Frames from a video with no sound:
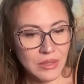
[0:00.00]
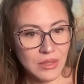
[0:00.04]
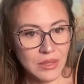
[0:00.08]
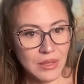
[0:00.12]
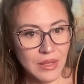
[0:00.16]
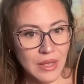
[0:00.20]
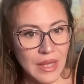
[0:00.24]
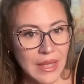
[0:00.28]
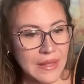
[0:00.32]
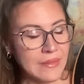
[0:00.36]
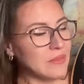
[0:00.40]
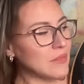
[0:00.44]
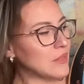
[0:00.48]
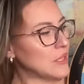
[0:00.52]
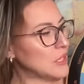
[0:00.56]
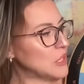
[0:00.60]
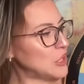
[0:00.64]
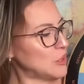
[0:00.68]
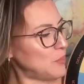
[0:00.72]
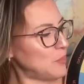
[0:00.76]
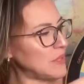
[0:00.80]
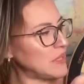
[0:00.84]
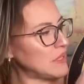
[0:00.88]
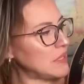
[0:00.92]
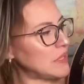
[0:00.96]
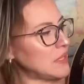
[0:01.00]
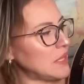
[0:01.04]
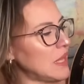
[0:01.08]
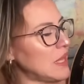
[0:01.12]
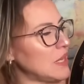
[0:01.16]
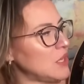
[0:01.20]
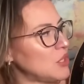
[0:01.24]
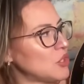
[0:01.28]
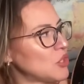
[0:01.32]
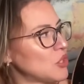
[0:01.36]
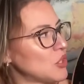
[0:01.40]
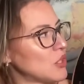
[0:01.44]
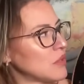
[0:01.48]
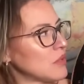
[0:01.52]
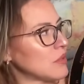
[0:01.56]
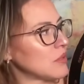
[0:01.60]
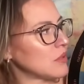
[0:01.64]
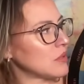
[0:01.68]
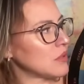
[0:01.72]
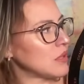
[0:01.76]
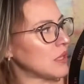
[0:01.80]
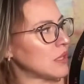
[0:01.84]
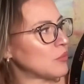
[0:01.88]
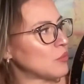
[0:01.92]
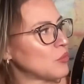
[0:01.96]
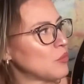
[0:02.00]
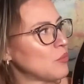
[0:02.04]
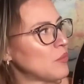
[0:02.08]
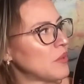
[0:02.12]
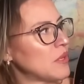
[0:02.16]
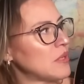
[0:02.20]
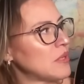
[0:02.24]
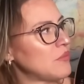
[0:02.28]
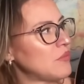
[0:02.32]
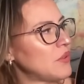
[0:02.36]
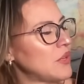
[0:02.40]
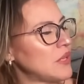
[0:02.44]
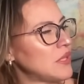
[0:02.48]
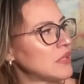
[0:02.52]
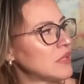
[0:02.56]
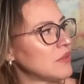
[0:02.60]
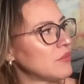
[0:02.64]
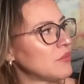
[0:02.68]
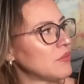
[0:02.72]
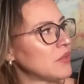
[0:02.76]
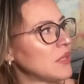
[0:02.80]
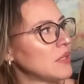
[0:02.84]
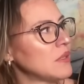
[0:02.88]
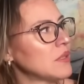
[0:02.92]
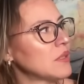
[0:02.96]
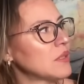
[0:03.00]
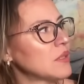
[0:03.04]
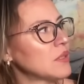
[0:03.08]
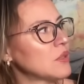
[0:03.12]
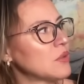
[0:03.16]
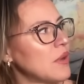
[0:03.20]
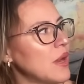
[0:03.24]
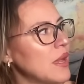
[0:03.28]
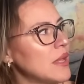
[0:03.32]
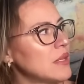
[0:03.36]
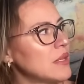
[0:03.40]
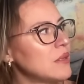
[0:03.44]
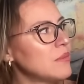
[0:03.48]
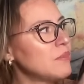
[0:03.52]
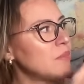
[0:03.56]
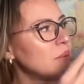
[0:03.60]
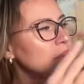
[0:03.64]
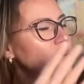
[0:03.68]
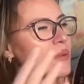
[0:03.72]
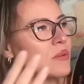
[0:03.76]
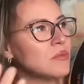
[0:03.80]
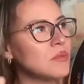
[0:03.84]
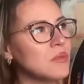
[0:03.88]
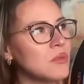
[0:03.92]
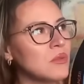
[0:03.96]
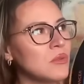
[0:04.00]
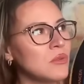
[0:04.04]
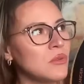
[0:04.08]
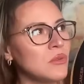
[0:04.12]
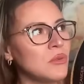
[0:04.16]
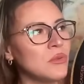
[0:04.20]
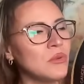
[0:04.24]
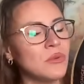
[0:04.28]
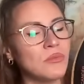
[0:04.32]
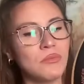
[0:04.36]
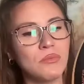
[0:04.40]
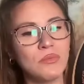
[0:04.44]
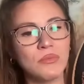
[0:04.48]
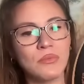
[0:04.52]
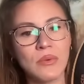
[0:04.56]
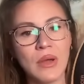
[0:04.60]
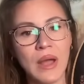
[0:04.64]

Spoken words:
and dispensation that will manifest of incredible new.